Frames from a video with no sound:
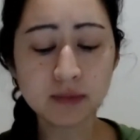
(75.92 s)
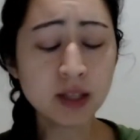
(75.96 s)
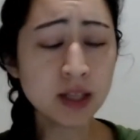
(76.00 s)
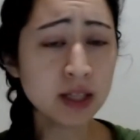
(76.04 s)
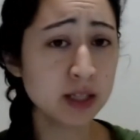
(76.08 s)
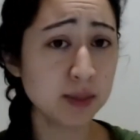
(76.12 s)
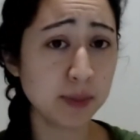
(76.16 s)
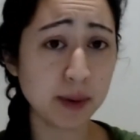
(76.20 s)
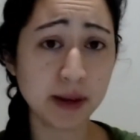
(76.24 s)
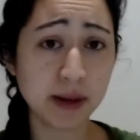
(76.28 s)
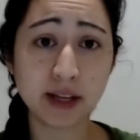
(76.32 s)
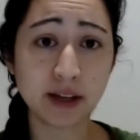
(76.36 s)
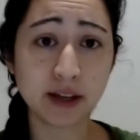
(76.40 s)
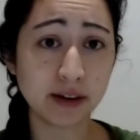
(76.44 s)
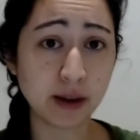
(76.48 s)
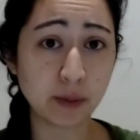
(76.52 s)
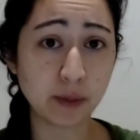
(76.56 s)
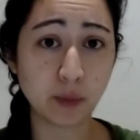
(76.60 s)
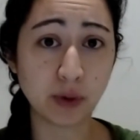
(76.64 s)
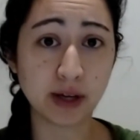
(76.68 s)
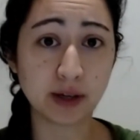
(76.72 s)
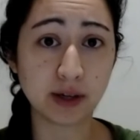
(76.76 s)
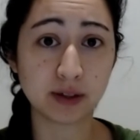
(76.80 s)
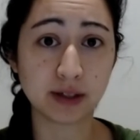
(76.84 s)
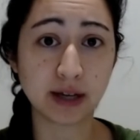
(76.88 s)
depending on
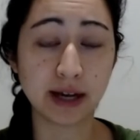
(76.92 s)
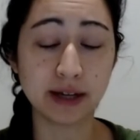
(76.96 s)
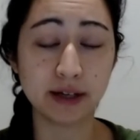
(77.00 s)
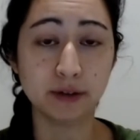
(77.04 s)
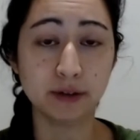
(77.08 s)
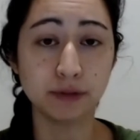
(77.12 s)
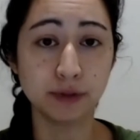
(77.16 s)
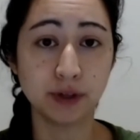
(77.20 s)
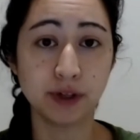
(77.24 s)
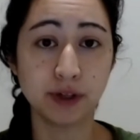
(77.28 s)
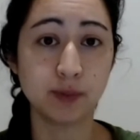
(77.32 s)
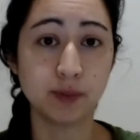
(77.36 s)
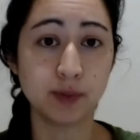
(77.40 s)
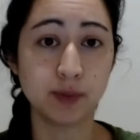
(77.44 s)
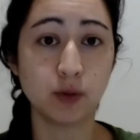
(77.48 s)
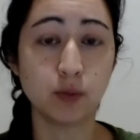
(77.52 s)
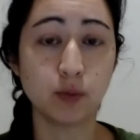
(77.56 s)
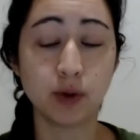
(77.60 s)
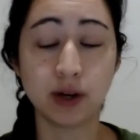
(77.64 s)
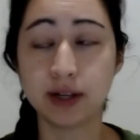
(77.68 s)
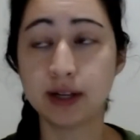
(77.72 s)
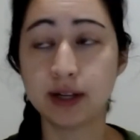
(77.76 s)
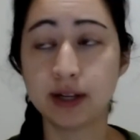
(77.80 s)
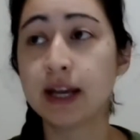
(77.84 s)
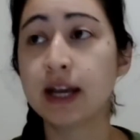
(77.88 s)
what kind of rhythm you
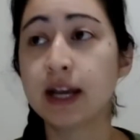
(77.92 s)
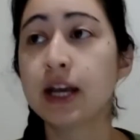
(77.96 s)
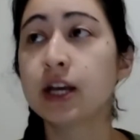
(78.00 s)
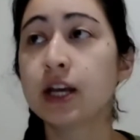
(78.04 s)
want.